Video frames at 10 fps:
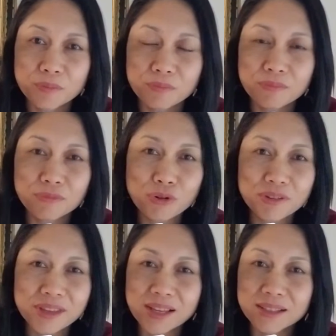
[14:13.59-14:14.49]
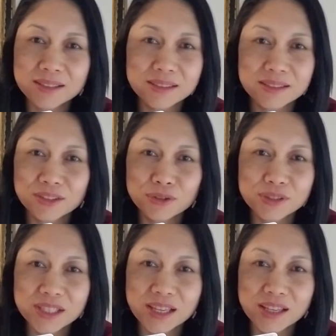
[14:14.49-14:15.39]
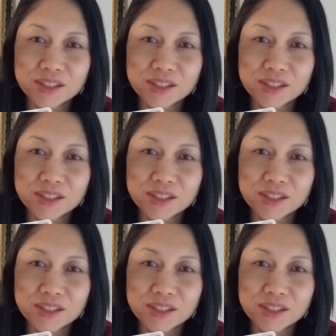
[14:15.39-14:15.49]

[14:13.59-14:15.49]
more than using an